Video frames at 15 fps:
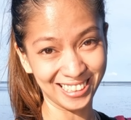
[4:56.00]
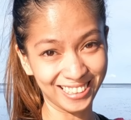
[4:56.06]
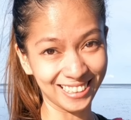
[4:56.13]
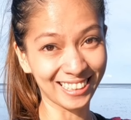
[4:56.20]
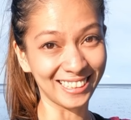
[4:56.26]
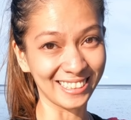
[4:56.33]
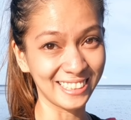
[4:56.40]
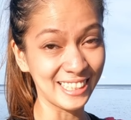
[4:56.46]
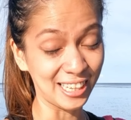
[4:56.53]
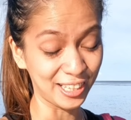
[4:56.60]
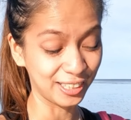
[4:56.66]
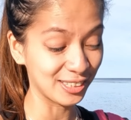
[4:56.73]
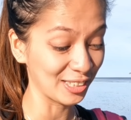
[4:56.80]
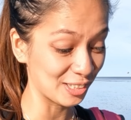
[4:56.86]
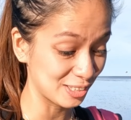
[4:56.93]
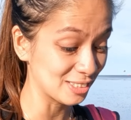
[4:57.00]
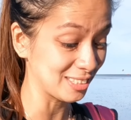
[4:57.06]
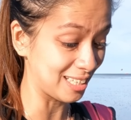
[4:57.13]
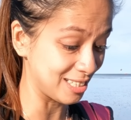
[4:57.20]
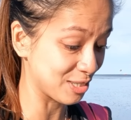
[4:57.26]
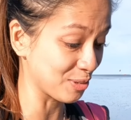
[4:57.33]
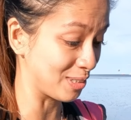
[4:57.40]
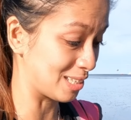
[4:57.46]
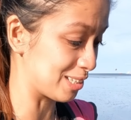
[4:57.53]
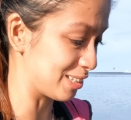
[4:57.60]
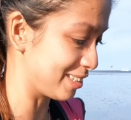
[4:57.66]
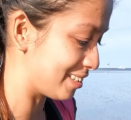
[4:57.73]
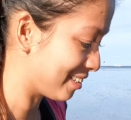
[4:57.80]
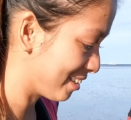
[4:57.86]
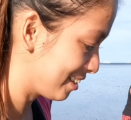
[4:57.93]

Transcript: Oh, okay. Then, yeah, tastes really good.